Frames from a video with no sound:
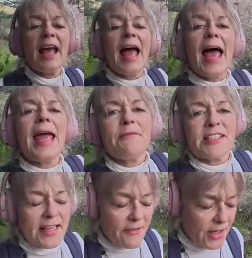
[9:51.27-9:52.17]
Aim for
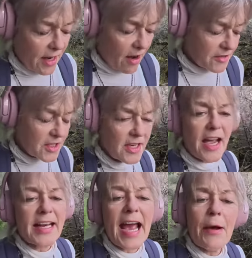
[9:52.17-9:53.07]
7.5 to
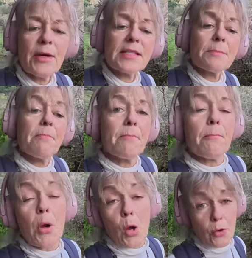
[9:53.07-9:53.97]
9 hours,
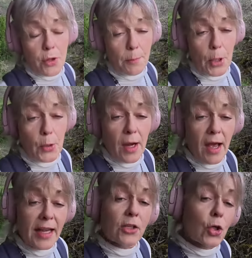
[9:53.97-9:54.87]
block the blue
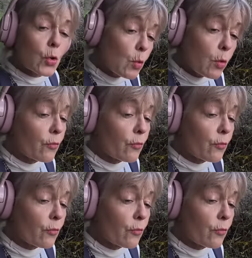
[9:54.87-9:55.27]
light, cool the